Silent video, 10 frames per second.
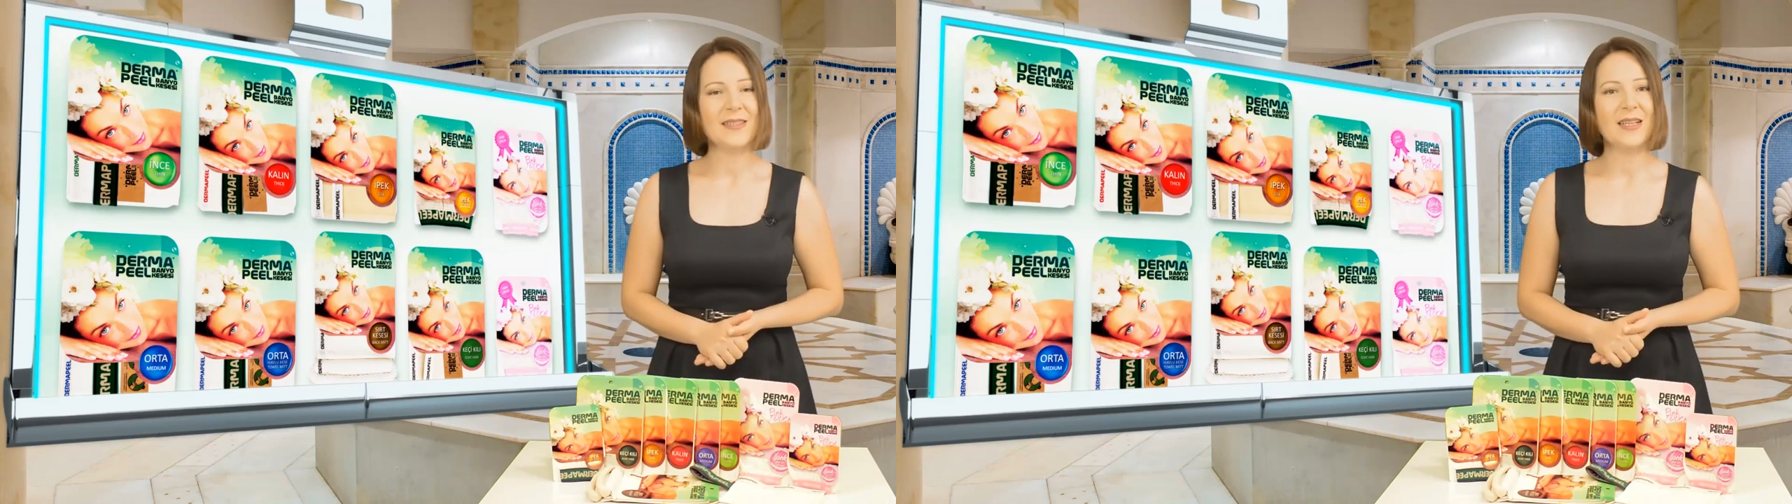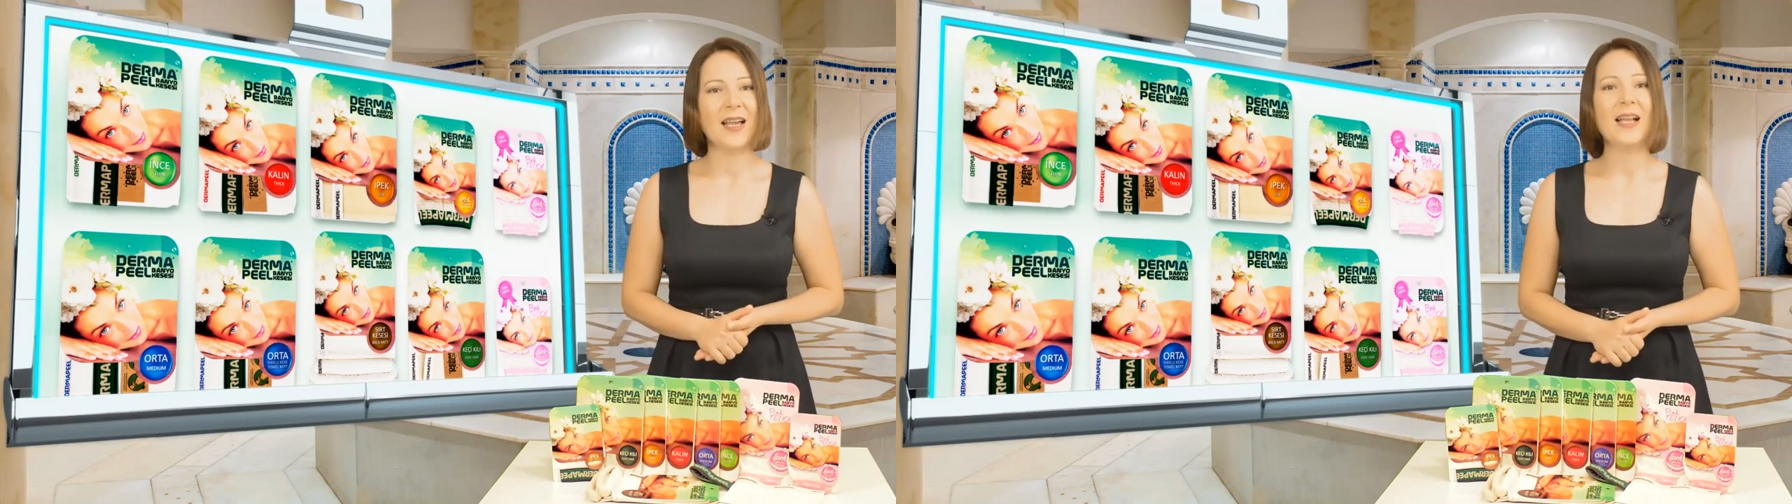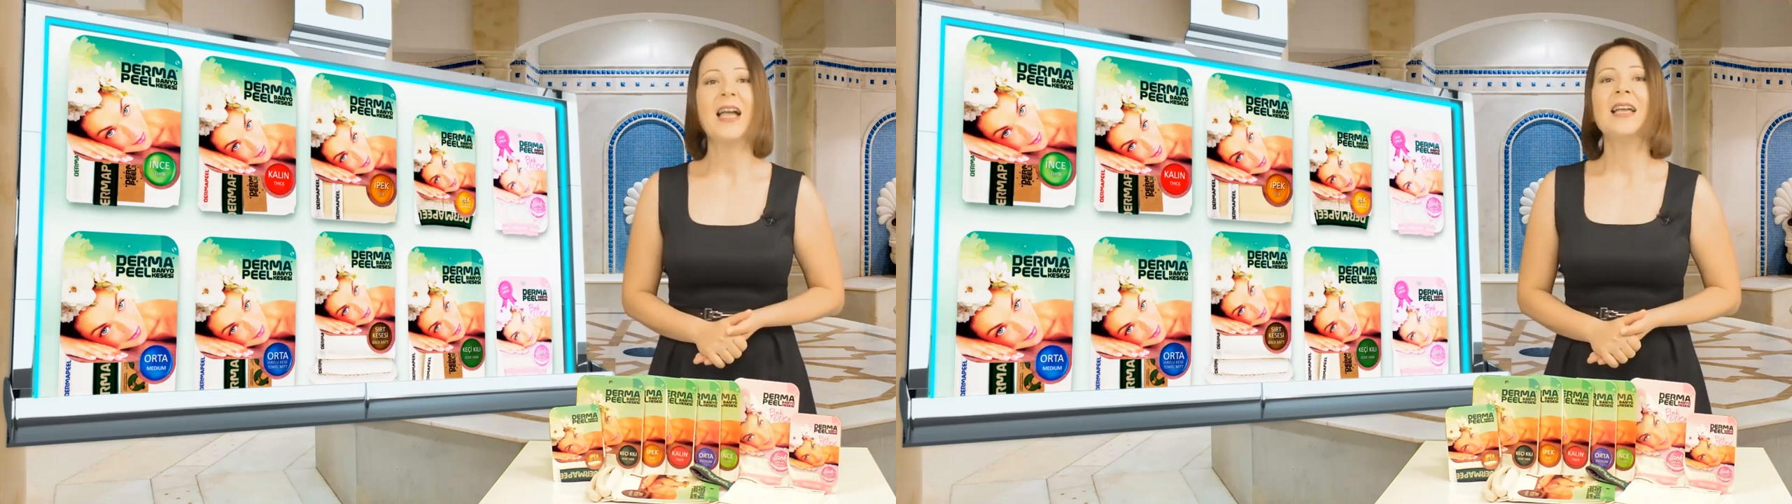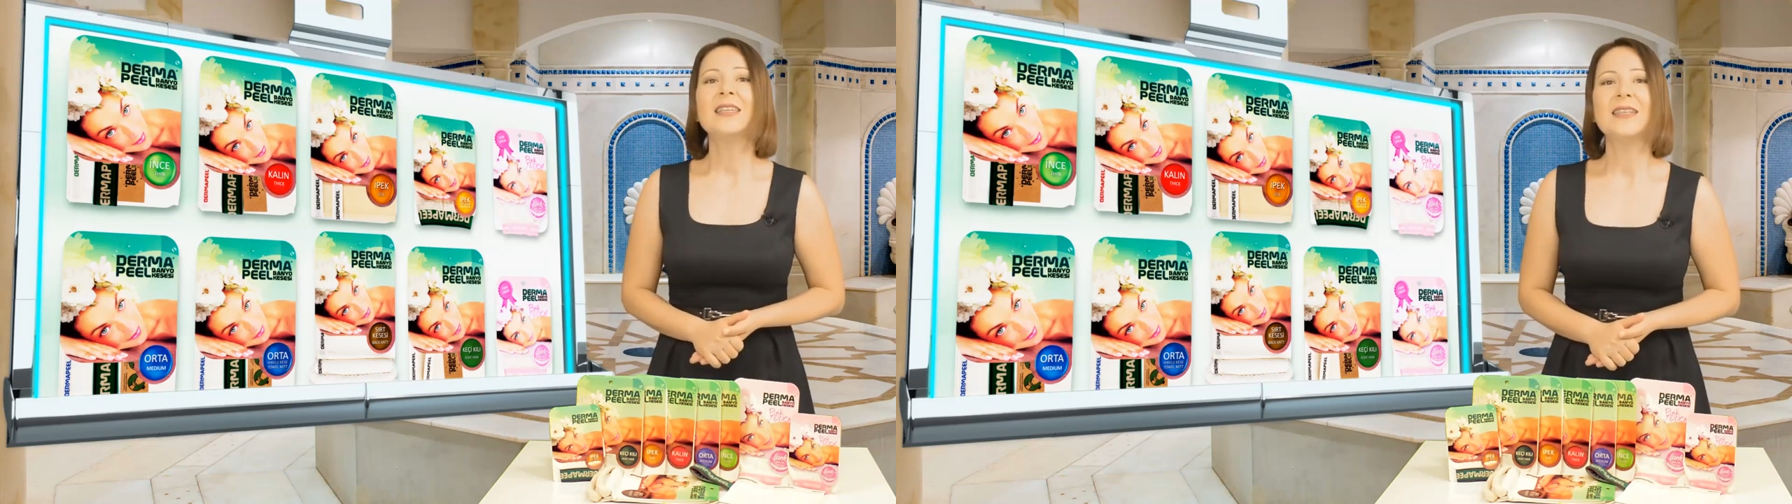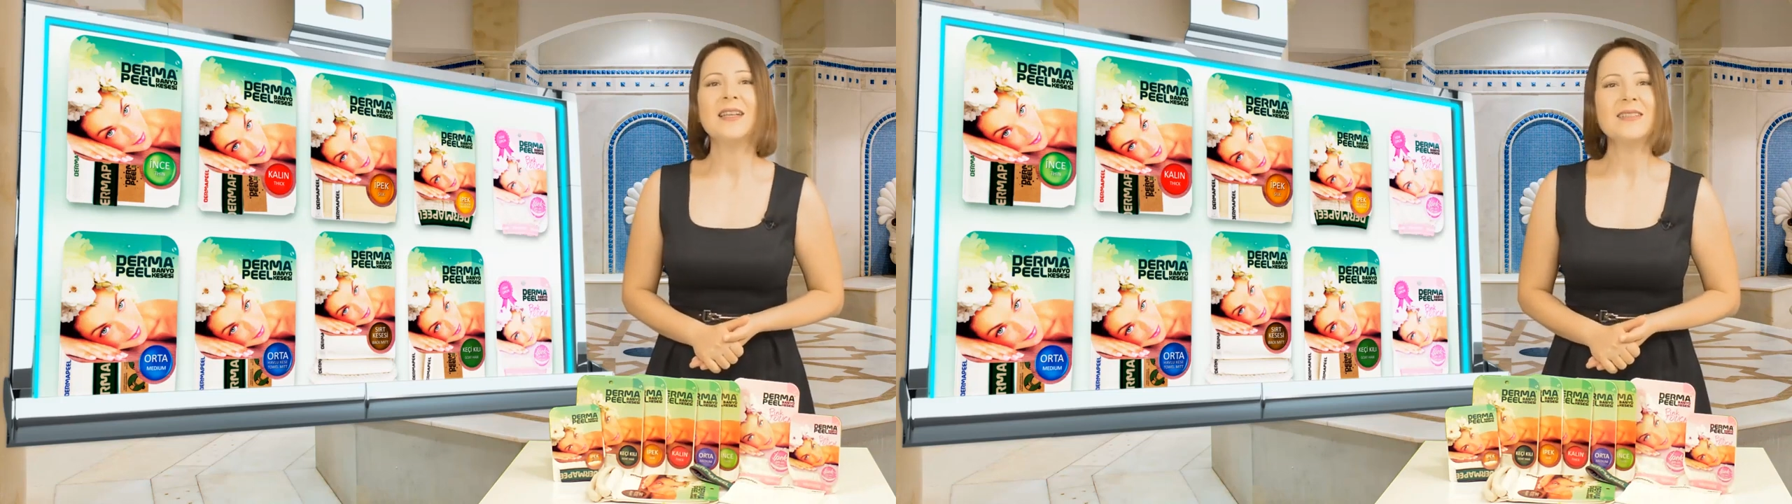with its
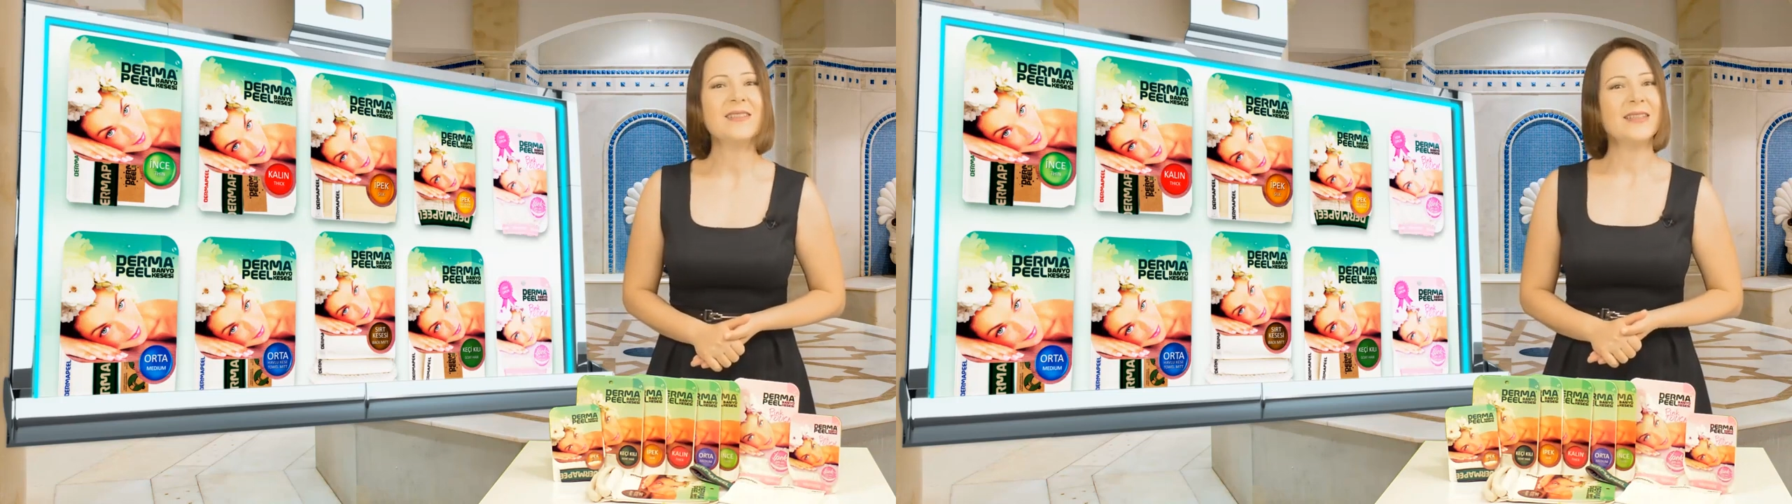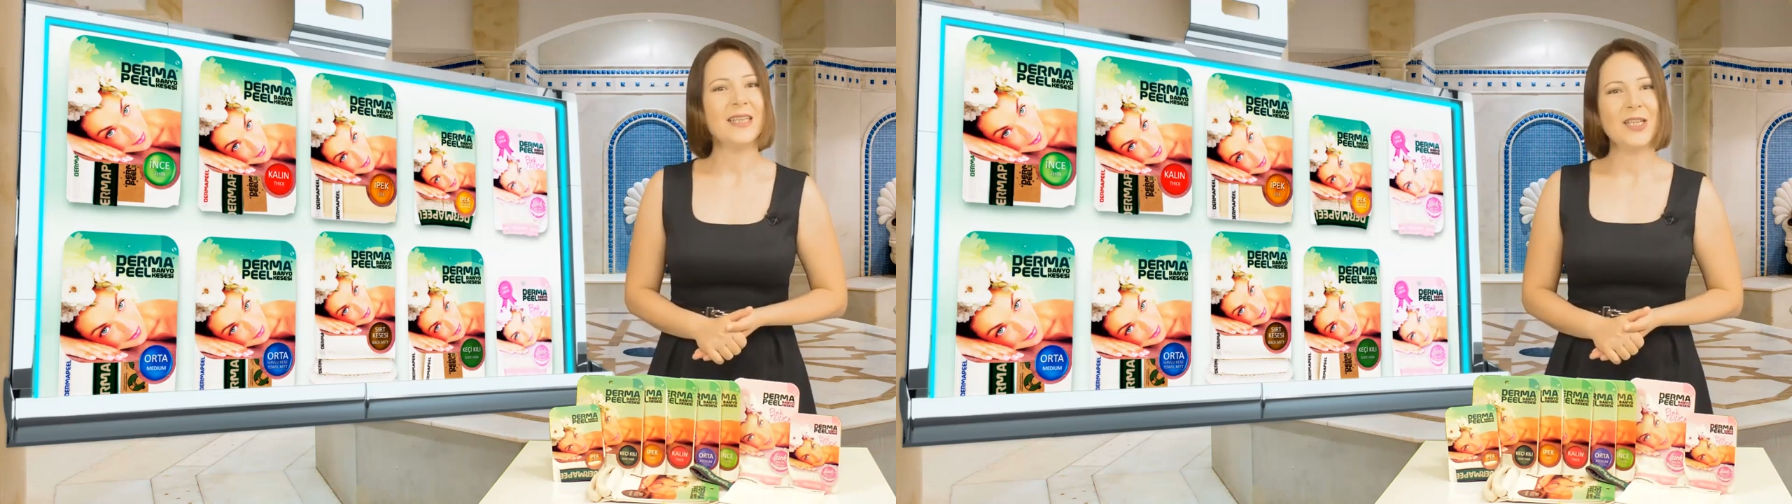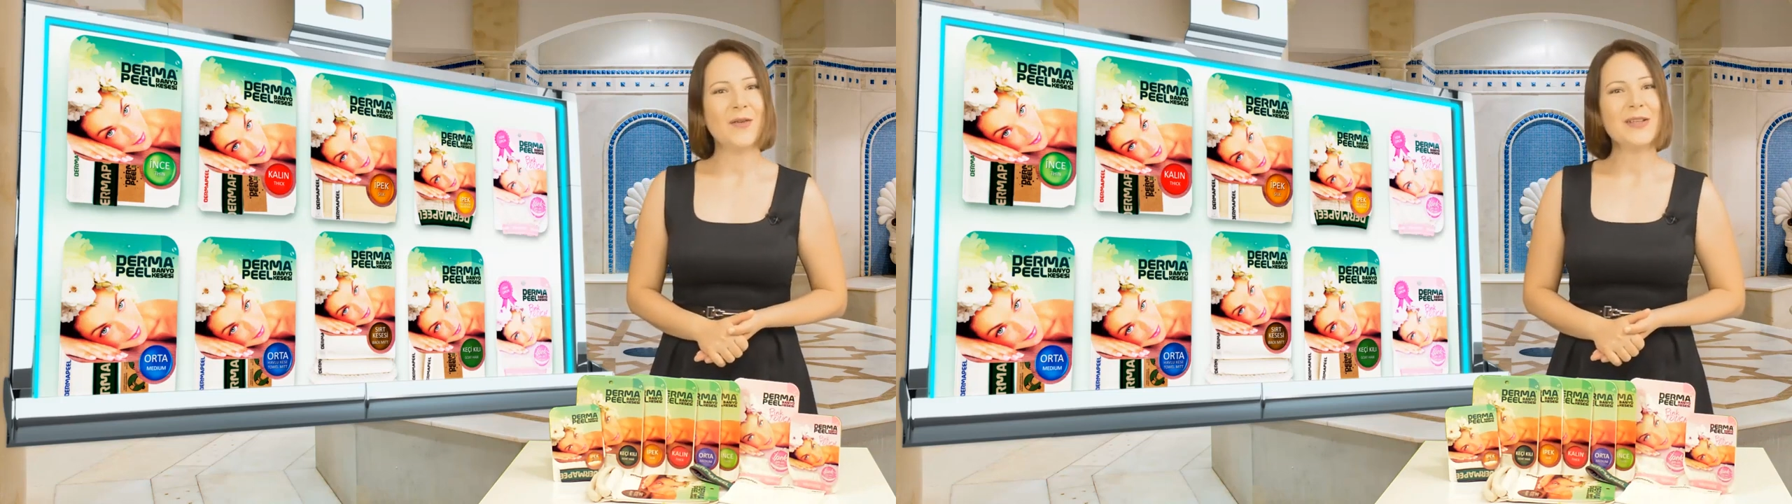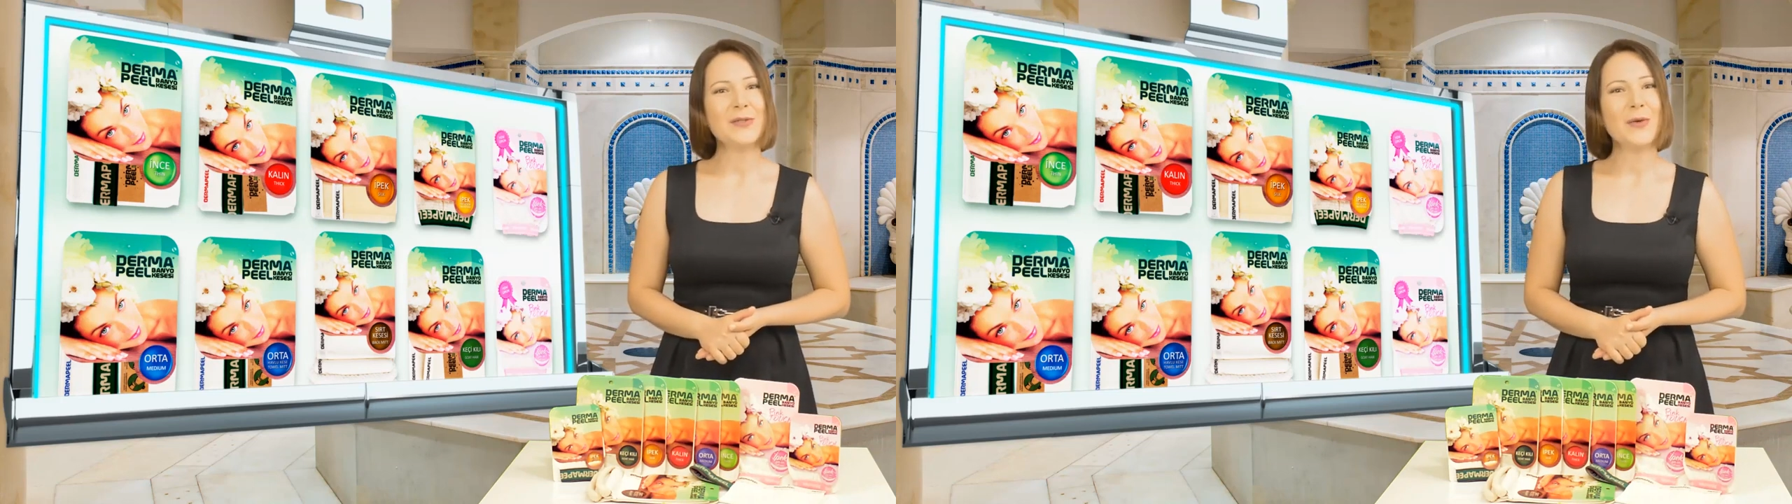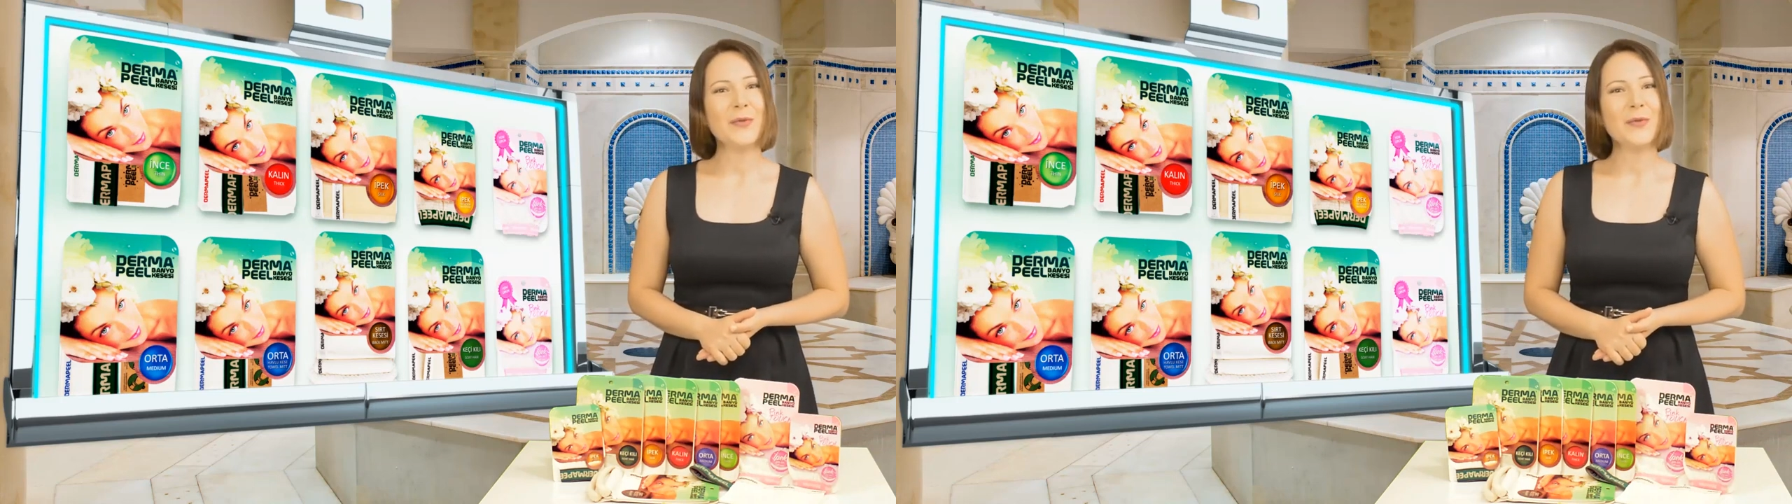innovation created by